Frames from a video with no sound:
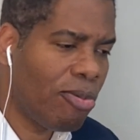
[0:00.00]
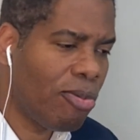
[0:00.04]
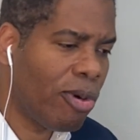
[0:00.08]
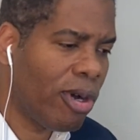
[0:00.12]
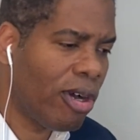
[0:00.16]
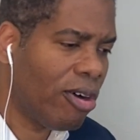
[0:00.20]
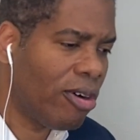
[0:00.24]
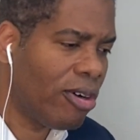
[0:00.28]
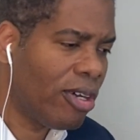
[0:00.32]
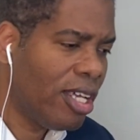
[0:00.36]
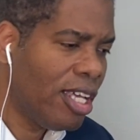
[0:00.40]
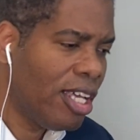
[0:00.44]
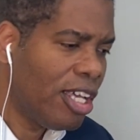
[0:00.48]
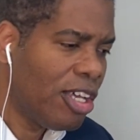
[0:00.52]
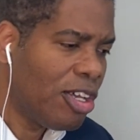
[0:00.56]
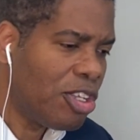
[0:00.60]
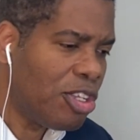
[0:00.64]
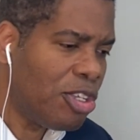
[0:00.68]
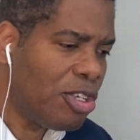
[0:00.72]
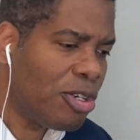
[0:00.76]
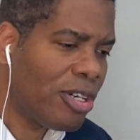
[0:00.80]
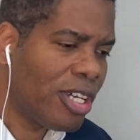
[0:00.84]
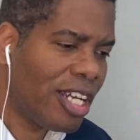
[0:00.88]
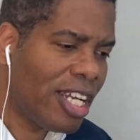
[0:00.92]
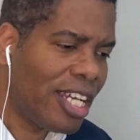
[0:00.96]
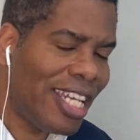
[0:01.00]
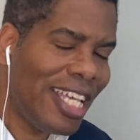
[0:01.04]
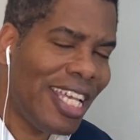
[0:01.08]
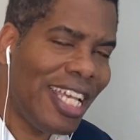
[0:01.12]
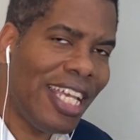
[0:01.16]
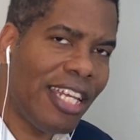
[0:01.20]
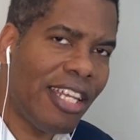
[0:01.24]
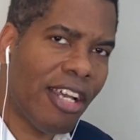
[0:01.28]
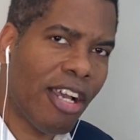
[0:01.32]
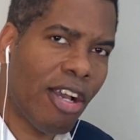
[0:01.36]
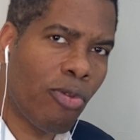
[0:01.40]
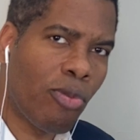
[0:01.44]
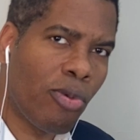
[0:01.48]
Well, you're going to
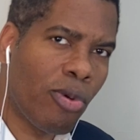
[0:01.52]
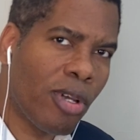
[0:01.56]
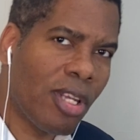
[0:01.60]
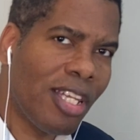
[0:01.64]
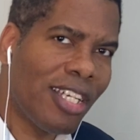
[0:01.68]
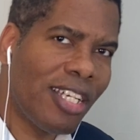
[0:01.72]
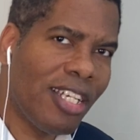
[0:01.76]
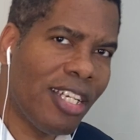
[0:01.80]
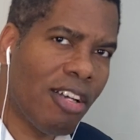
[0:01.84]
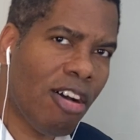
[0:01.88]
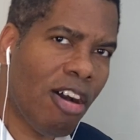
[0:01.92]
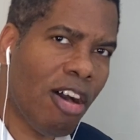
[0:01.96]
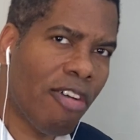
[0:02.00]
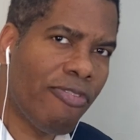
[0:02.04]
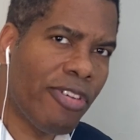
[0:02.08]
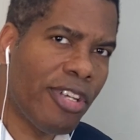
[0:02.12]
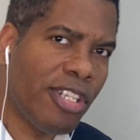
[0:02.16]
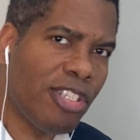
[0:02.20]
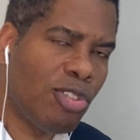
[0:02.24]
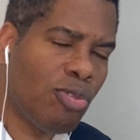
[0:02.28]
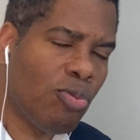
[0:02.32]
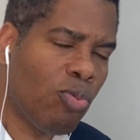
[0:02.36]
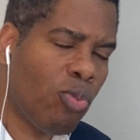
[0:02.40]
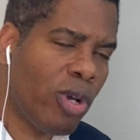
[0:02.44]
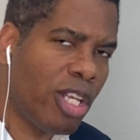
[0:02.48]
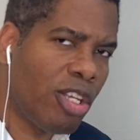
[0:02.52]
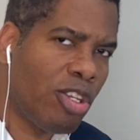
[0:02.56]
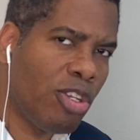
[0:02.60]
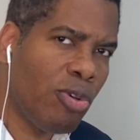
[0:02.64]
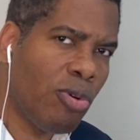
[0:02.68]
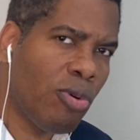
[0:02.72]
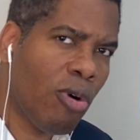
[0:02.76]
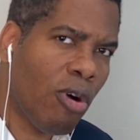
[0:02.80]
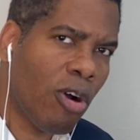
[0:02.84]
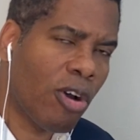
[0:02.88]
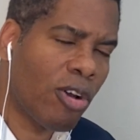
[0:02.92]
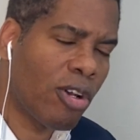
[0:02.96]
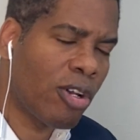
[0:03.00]
need a really good offense when
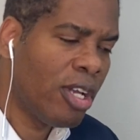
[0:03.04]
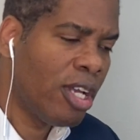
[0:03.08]
you are